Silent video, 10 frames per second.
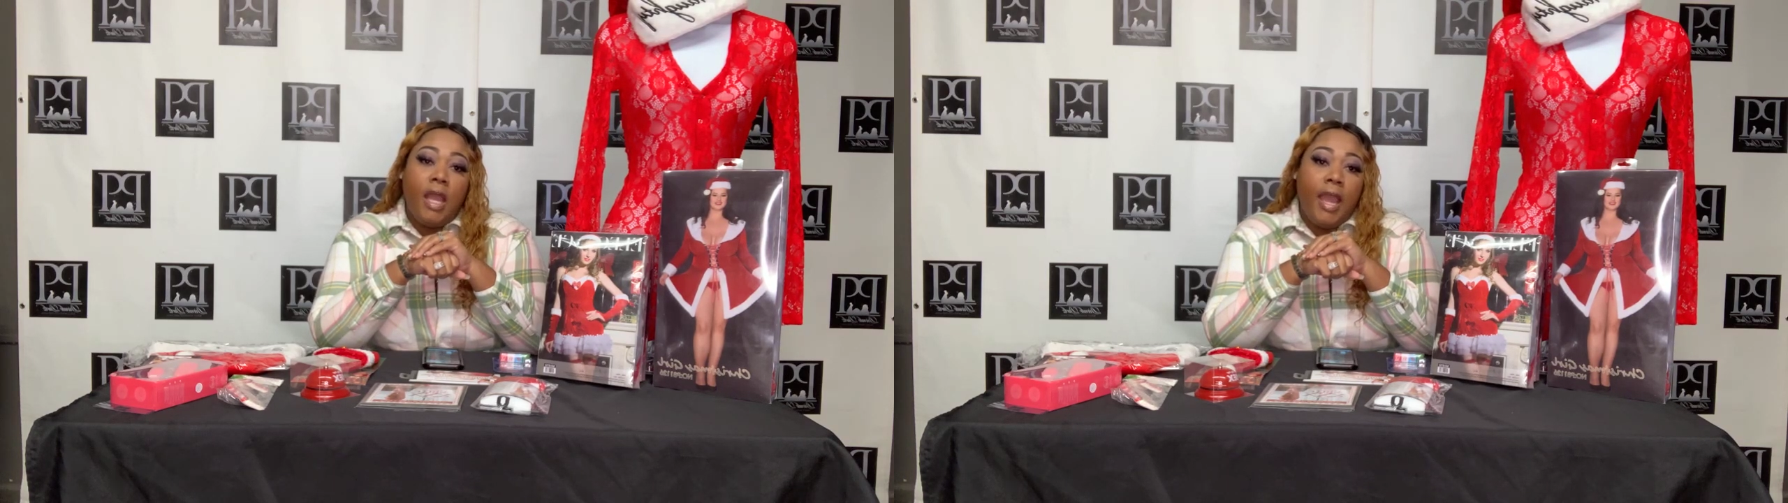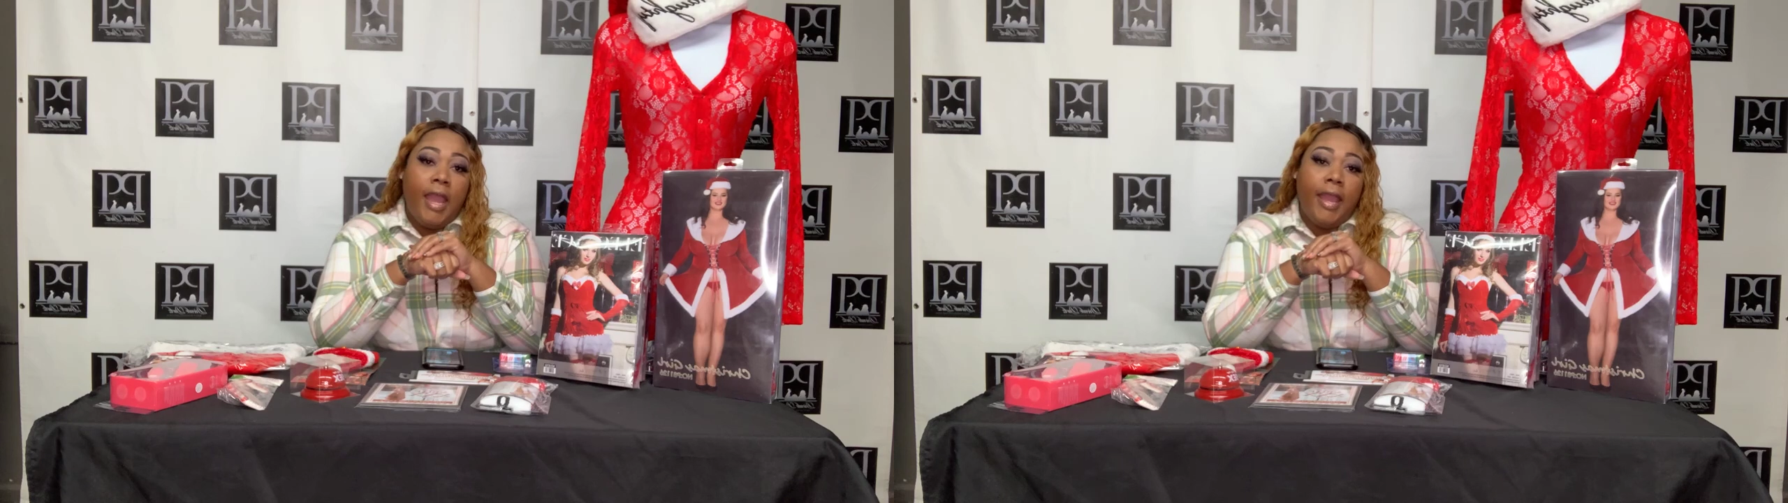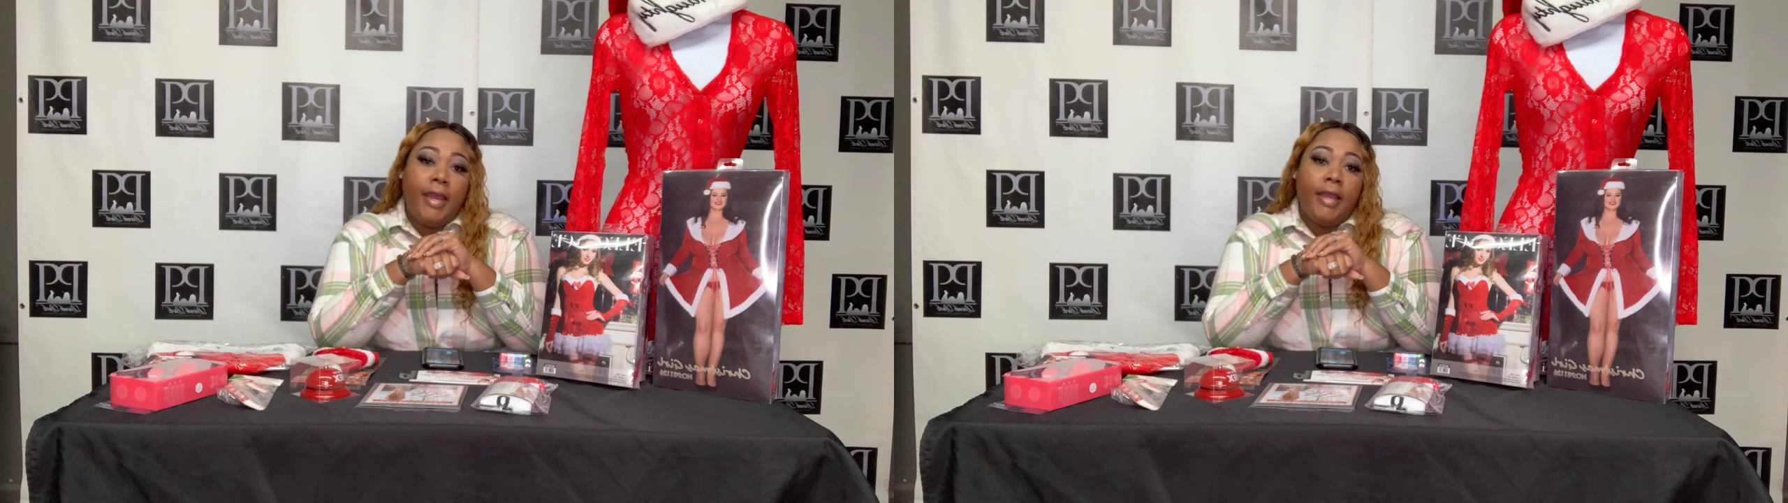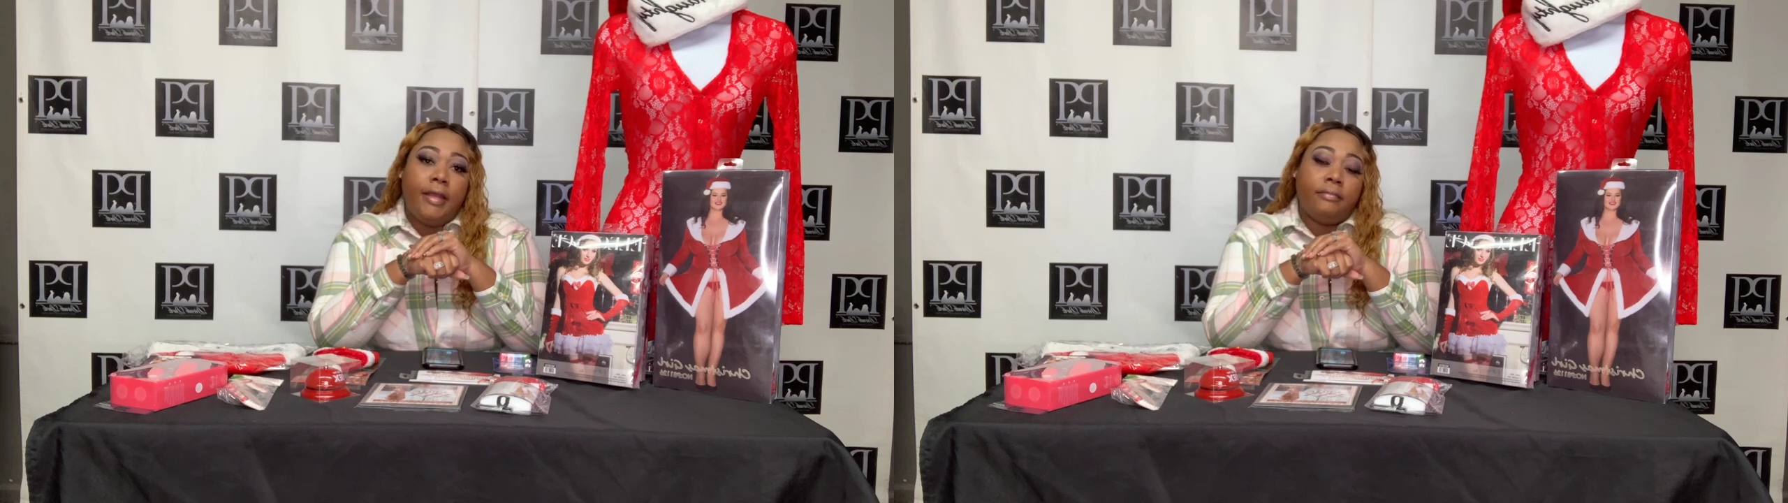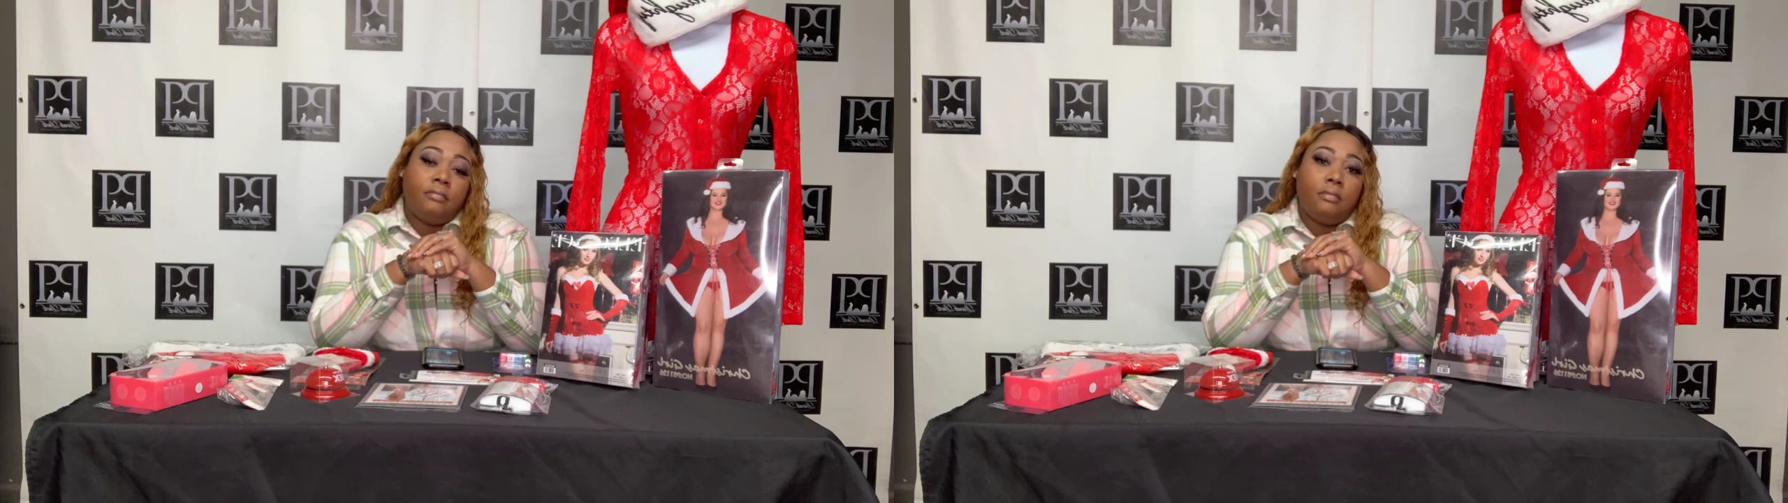
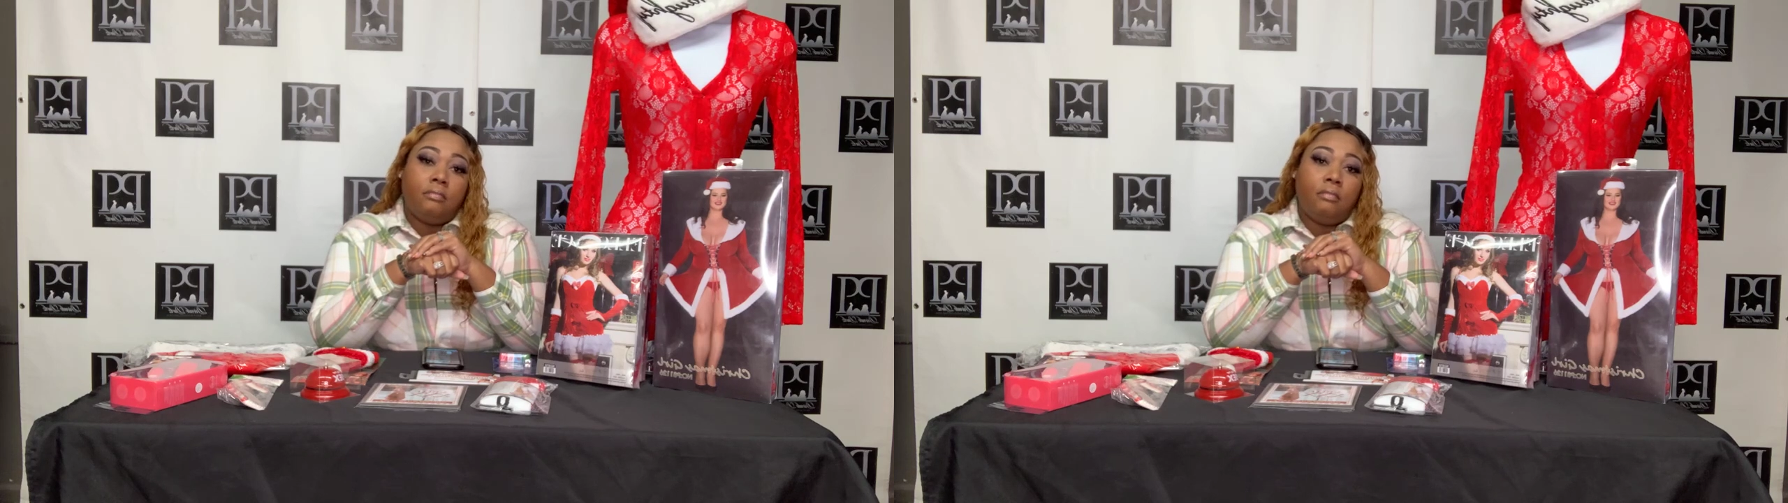And